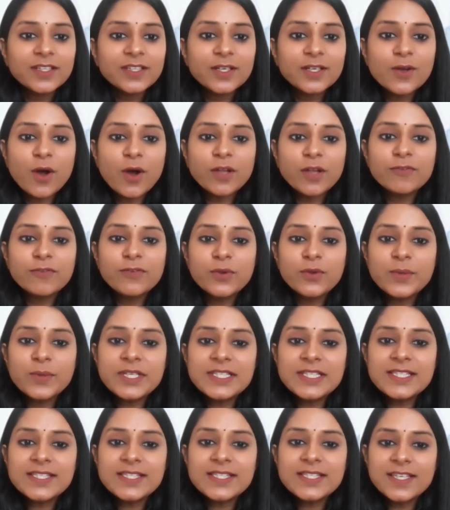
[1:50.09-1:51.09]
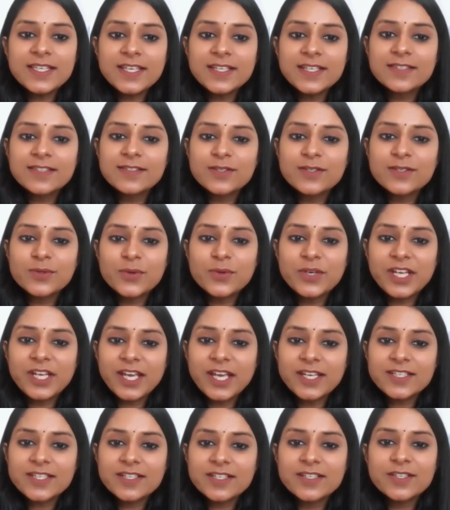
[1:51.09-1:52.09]
The Confluence seeks to
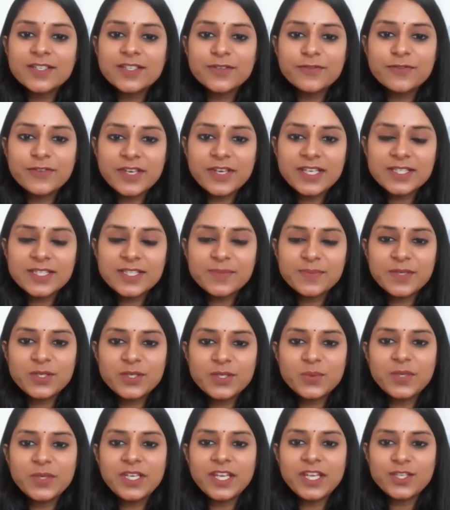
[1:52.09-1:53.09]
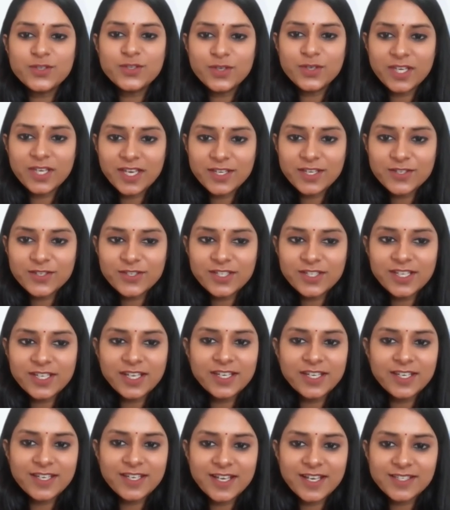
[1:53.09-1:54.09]
create an interface between education
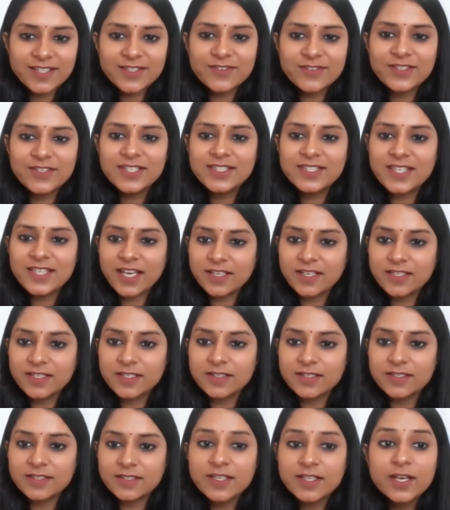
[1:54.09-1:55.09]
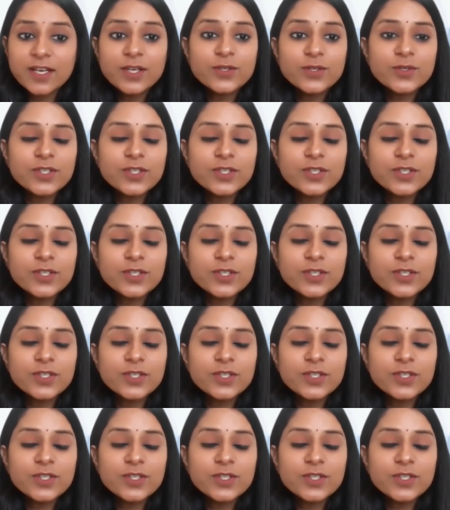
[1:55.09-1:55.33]
and industry sectors